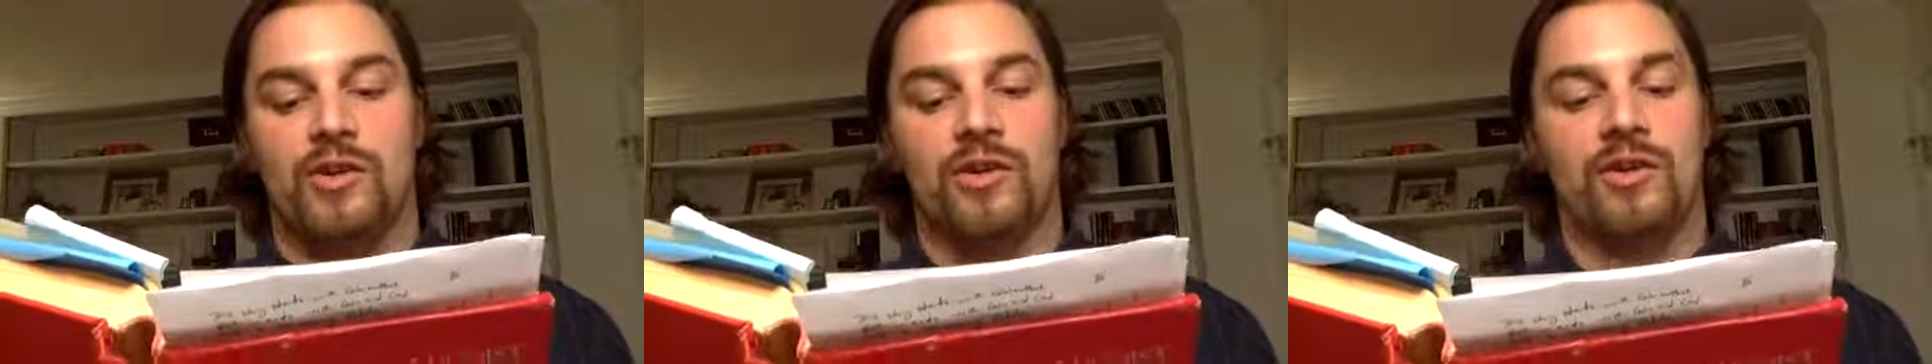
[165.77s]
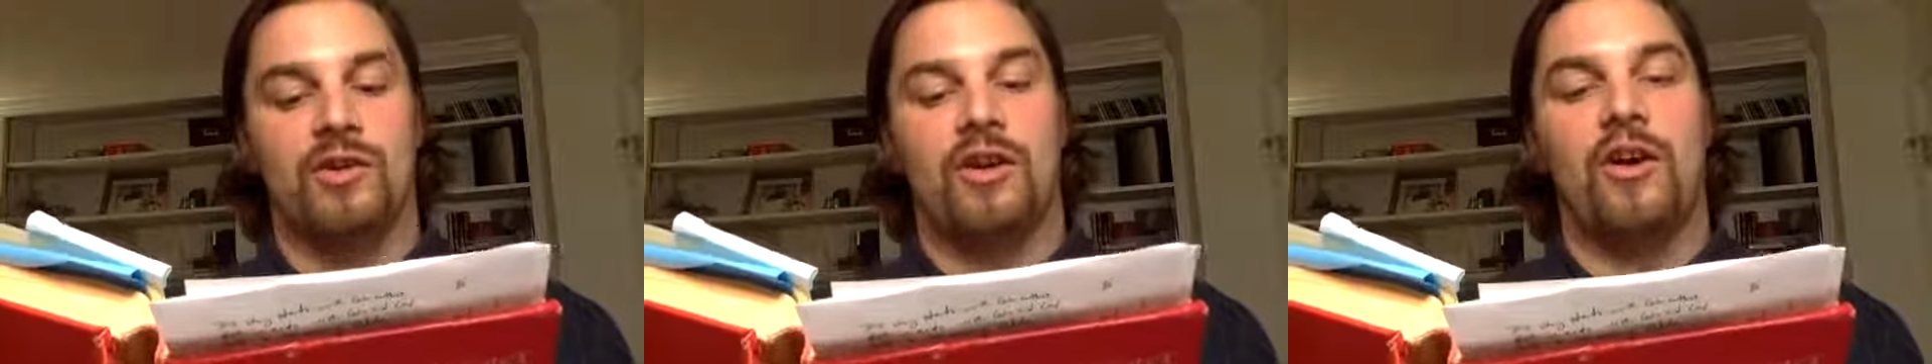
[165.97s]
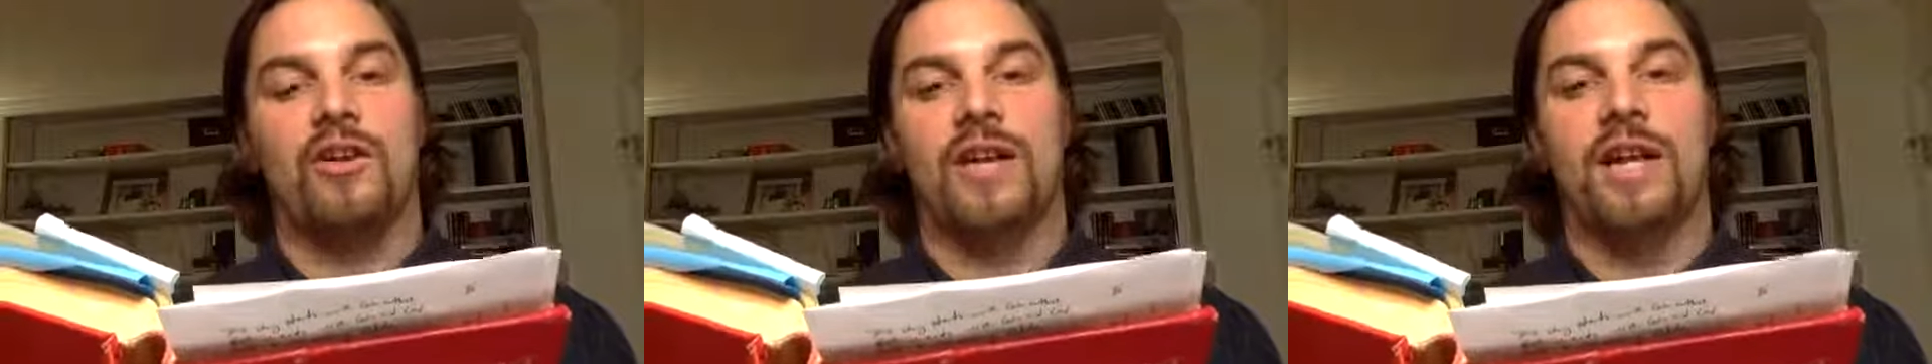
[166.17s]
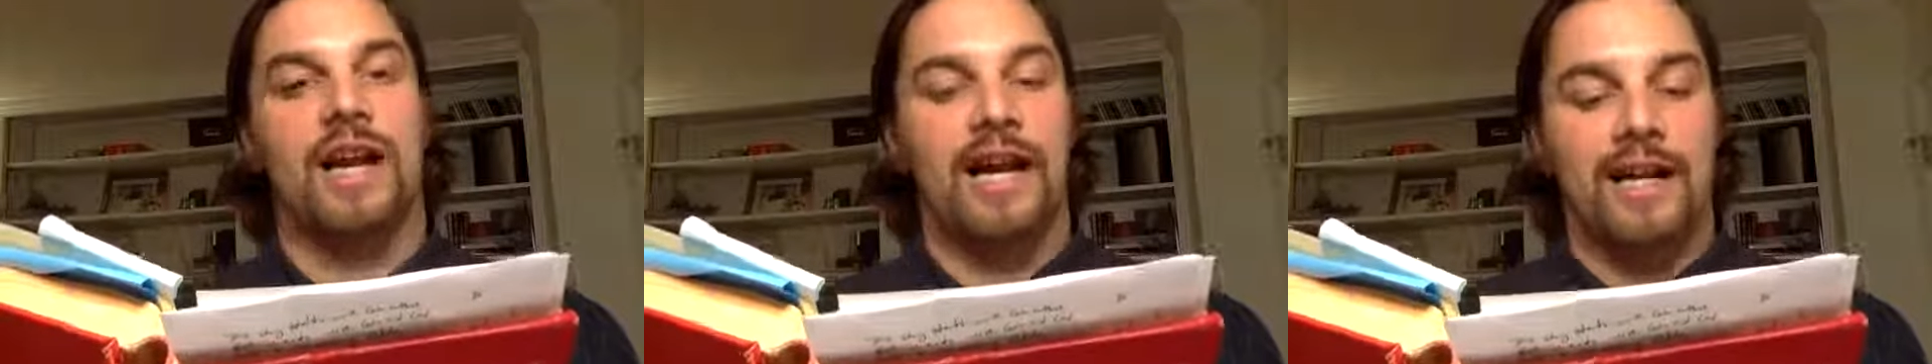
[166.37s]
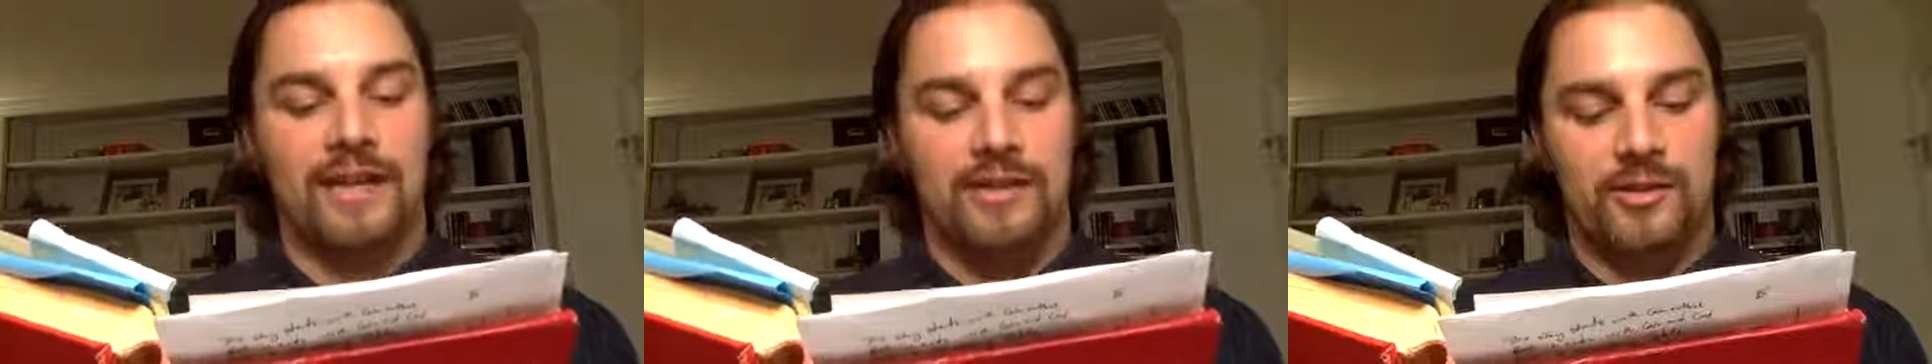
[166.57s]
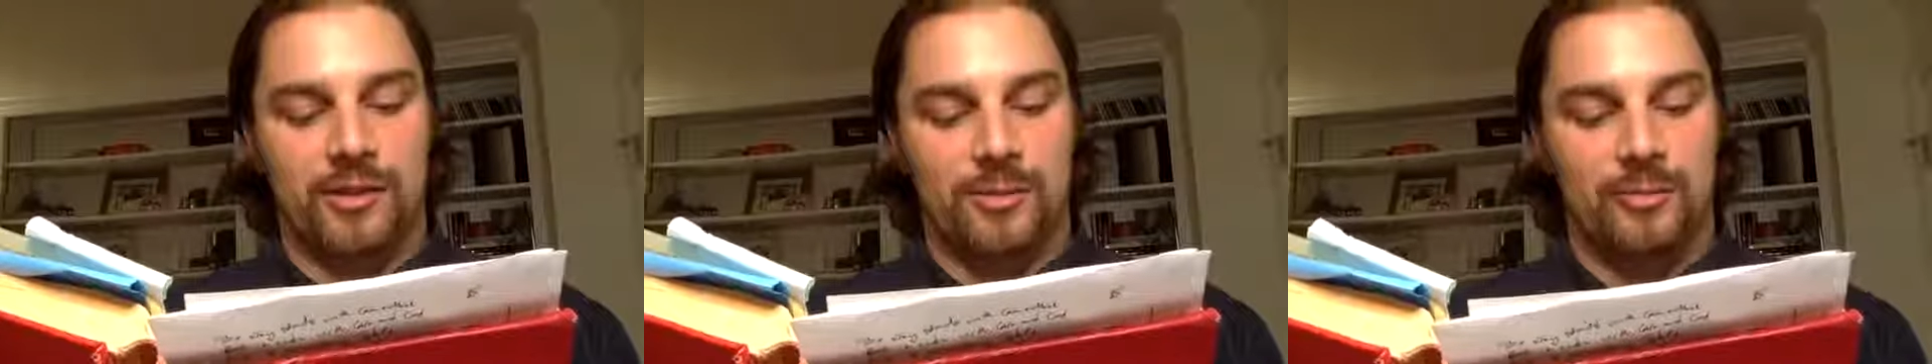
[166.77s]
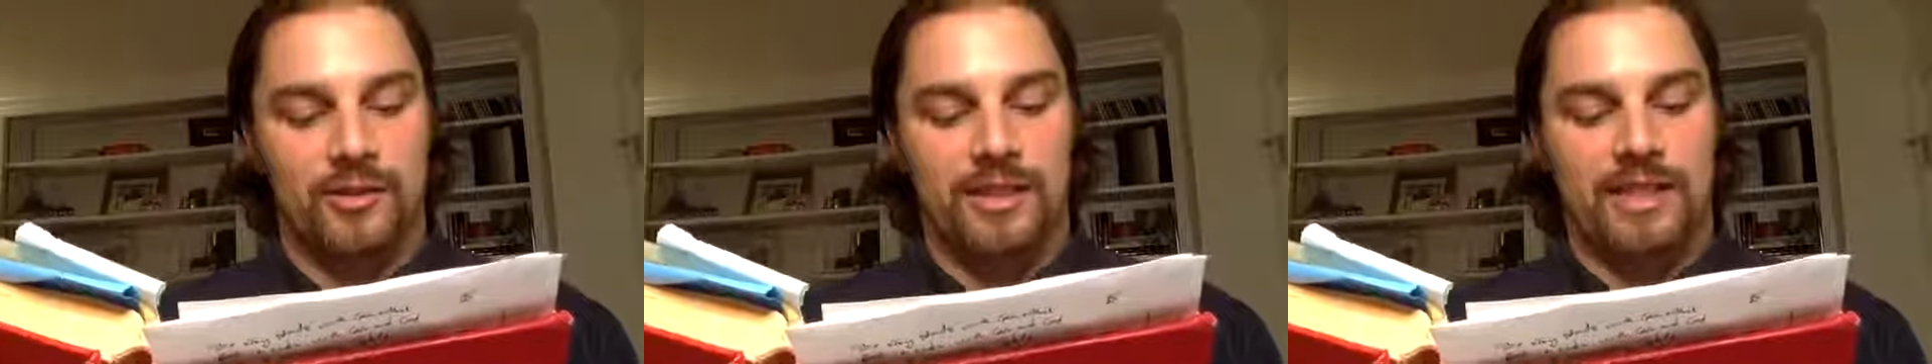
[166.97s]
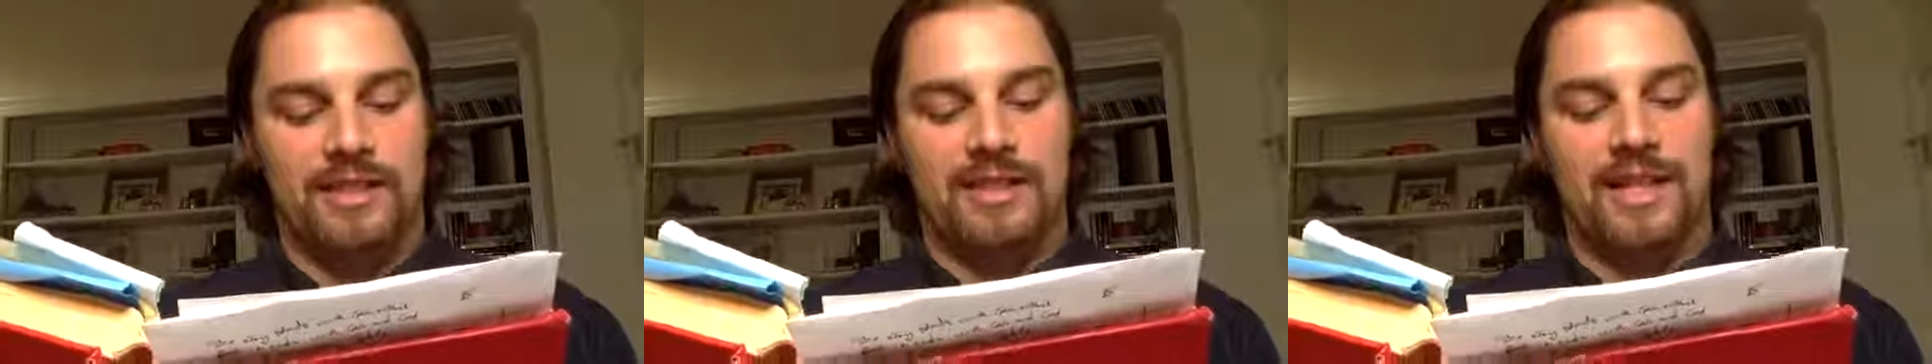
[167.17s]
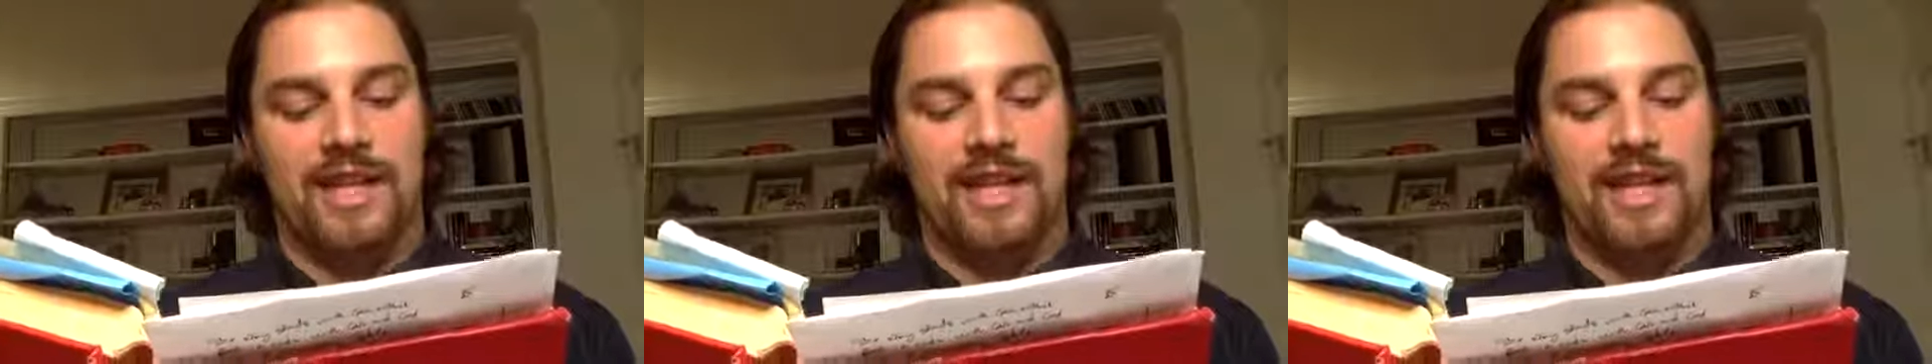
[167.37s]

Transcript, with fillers: her longing eyes are blessed,